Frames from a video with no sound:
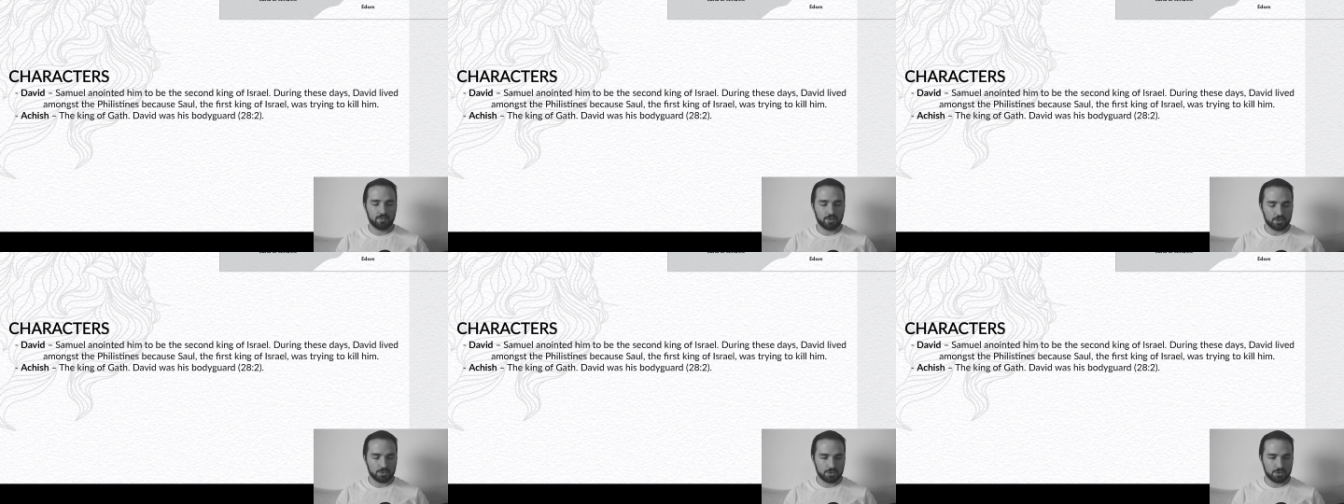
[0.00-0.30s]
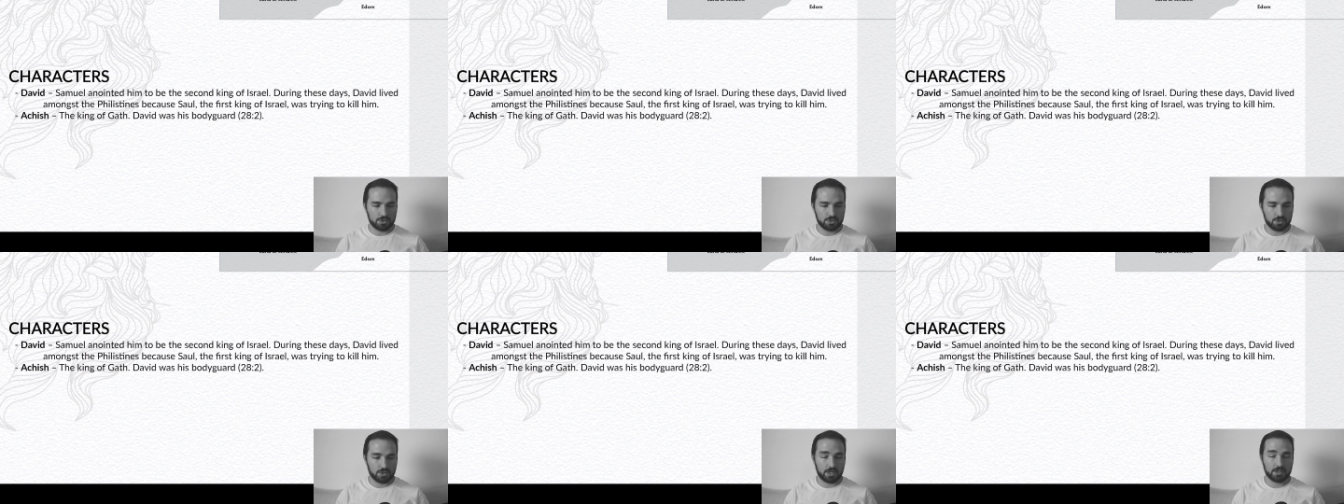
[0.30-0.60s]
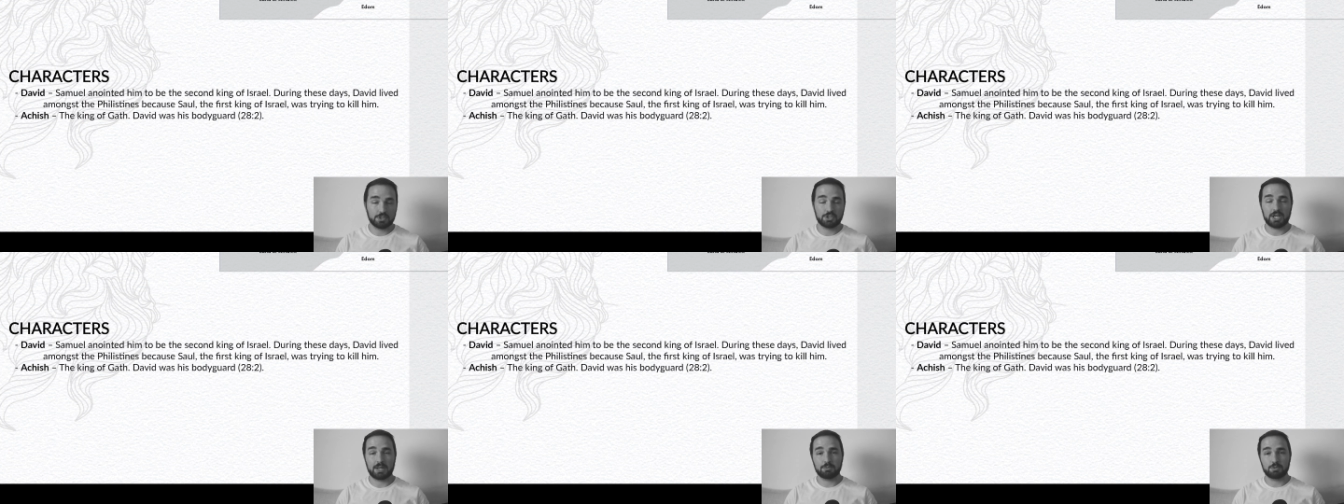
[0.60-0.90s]
verse uh,
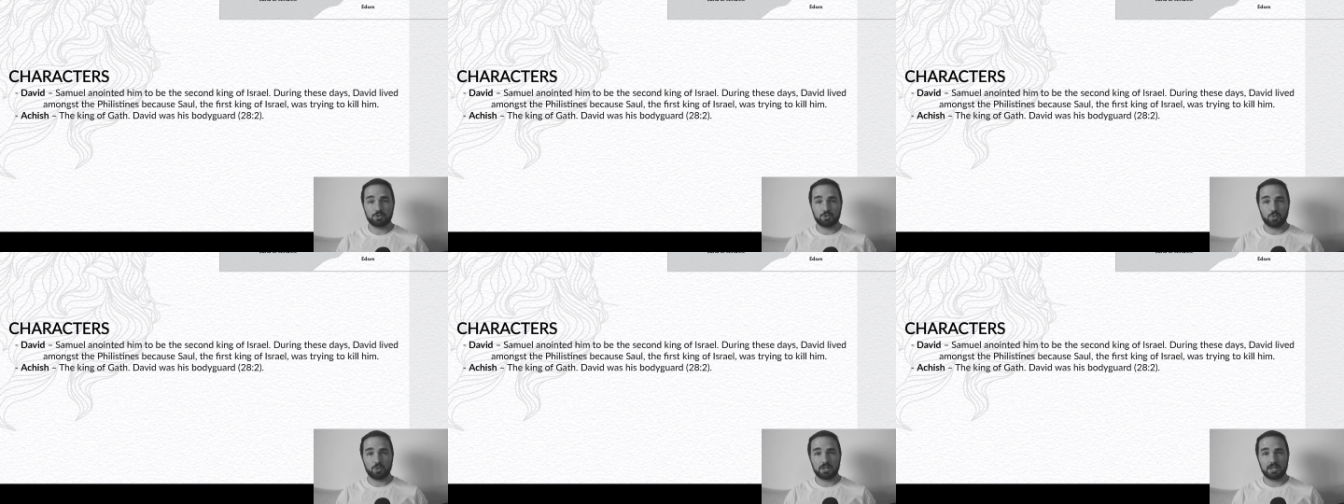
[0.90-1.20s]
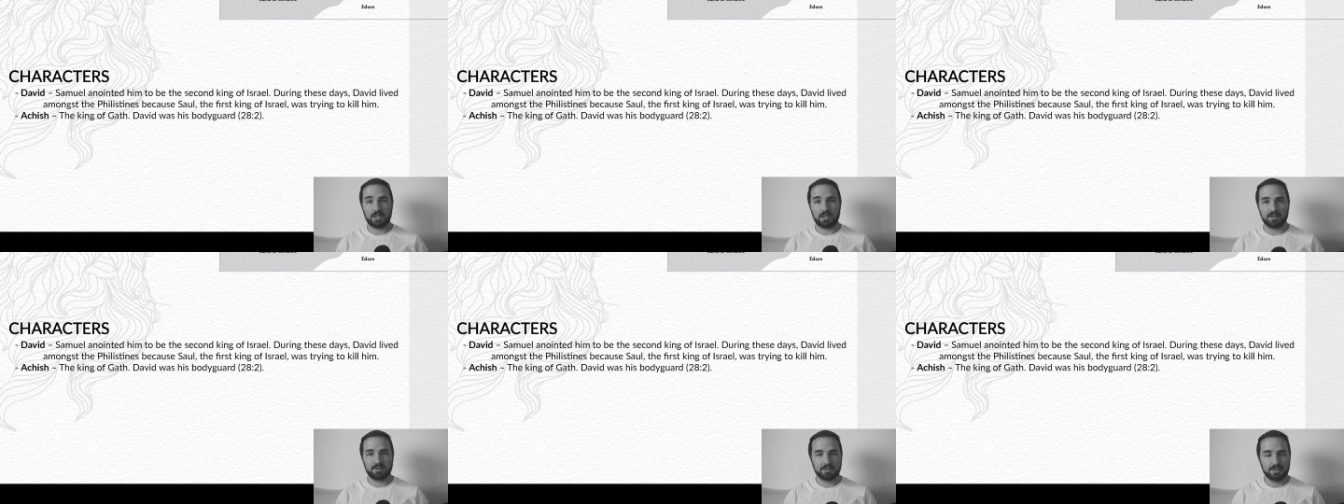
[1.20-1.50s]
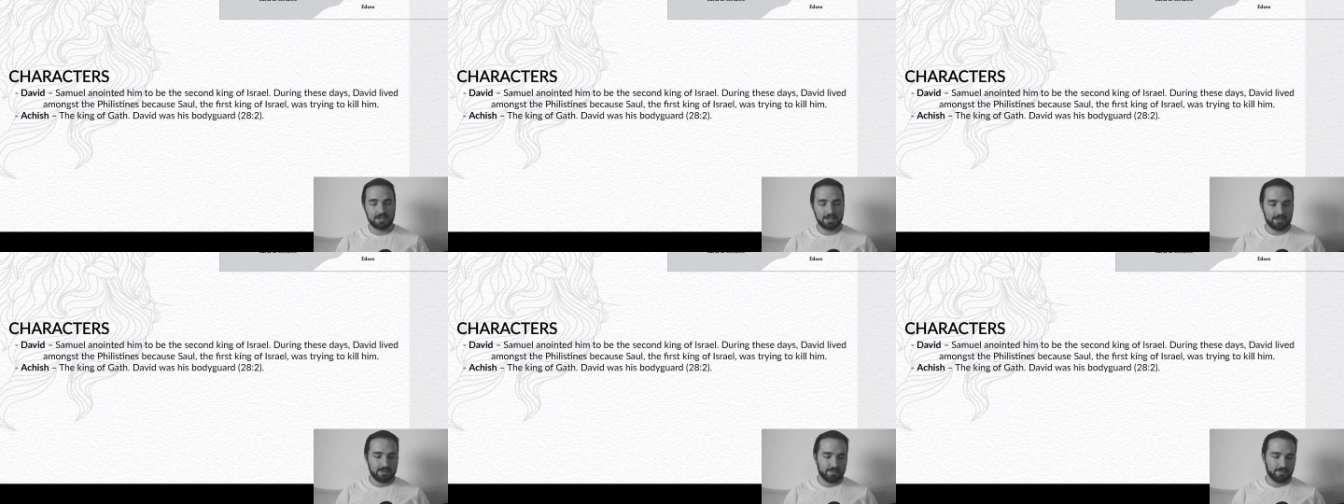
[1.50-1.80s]
chapter 28,
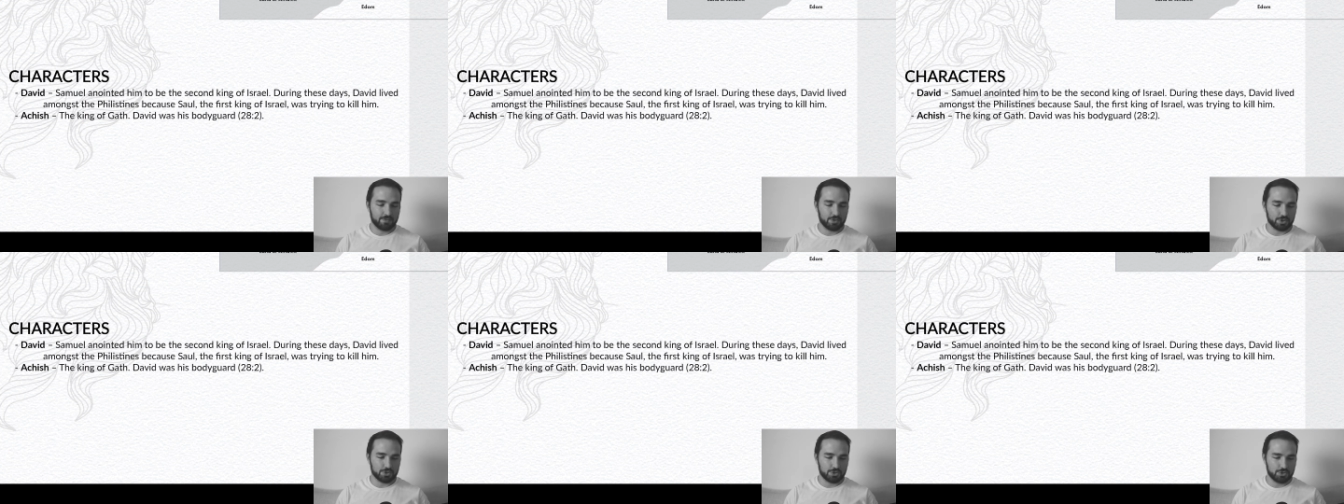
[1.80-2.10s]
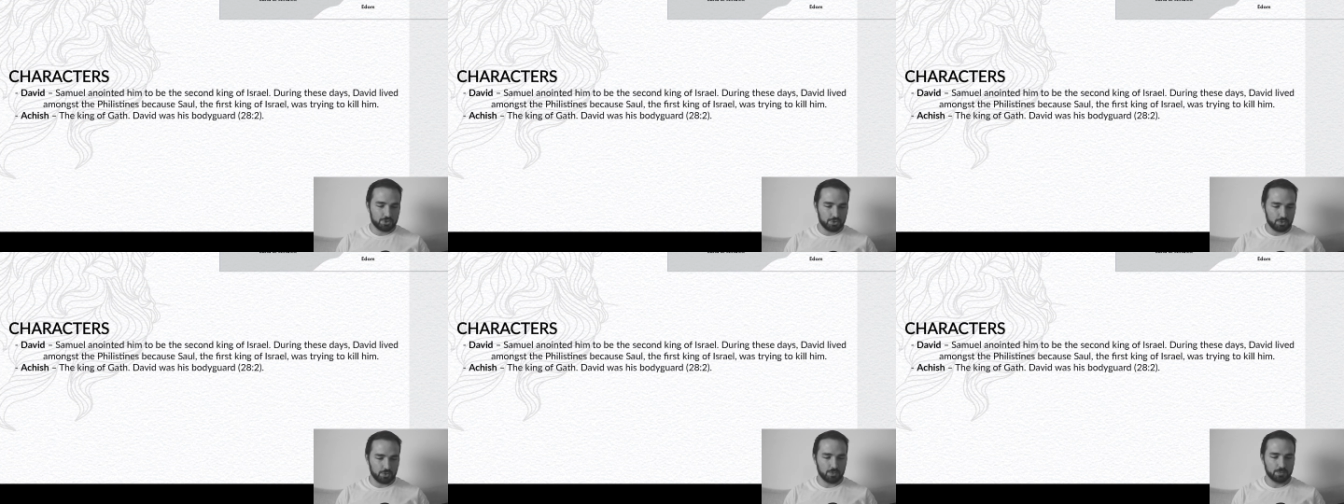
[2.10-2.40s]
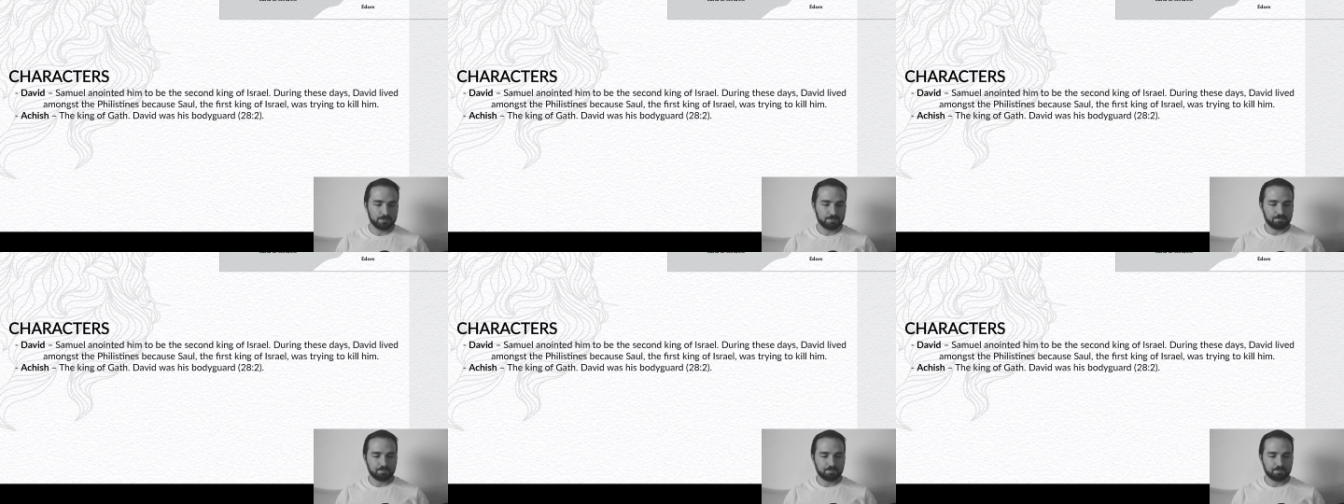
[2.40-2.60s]
verse 2.